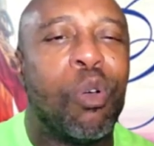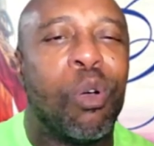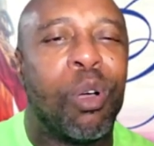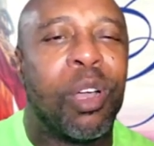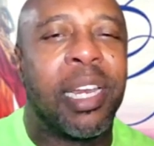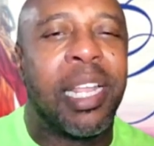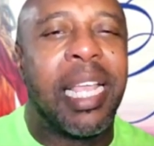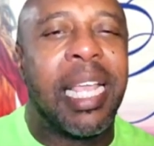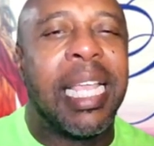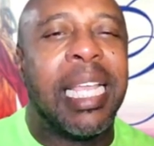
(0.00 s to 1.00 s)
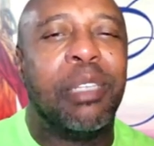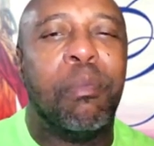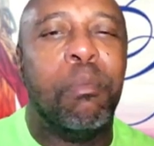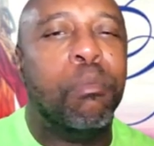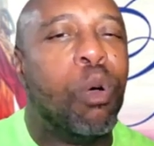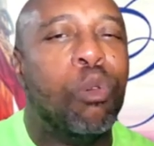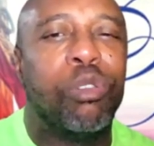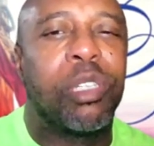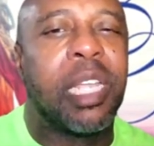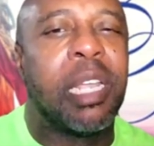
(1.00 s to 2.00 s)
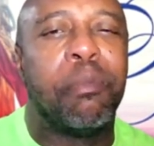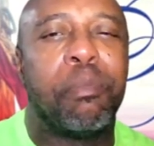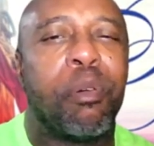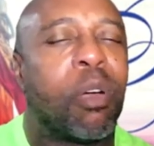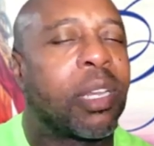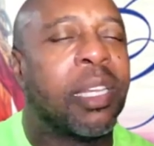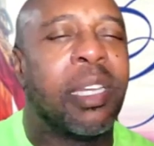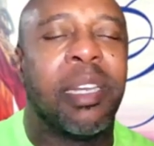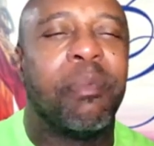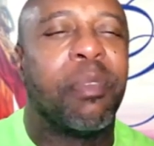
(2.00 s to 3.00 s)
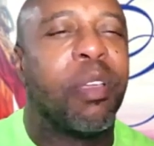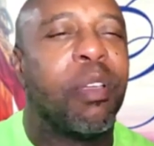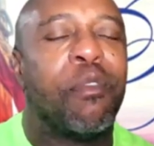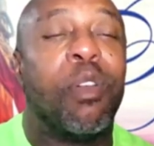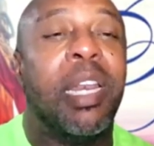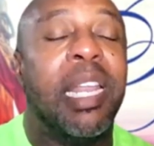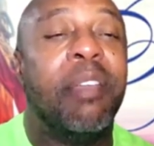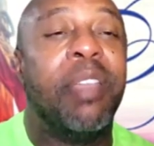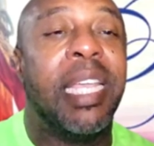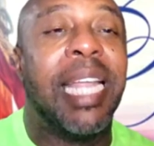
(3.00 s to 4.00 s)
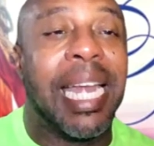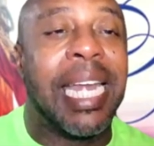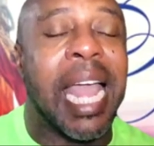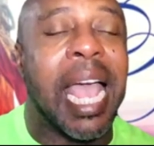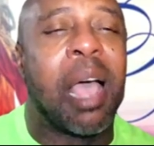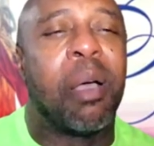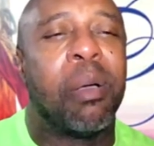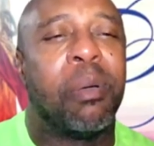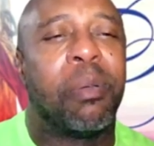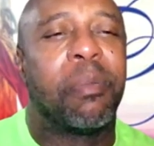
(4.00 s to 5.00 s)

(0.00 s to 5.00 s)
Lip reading: God is most important for living now.